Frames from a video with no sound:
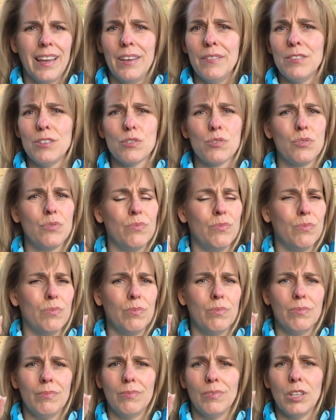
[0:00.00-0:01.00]
I even
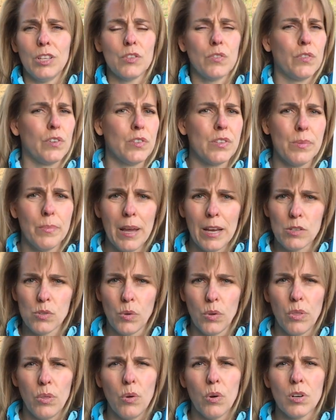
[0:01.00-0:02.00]
looked for some
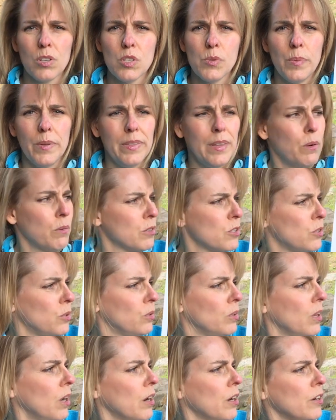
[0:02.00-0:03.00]
actual thorns, but they were
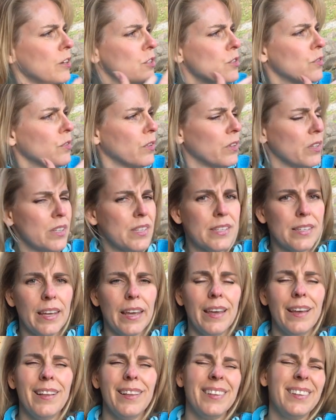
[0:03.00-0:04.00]
too large for the
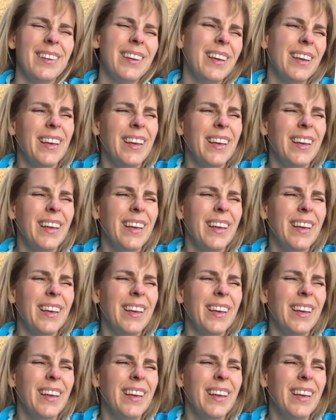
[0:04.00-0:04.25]
scale.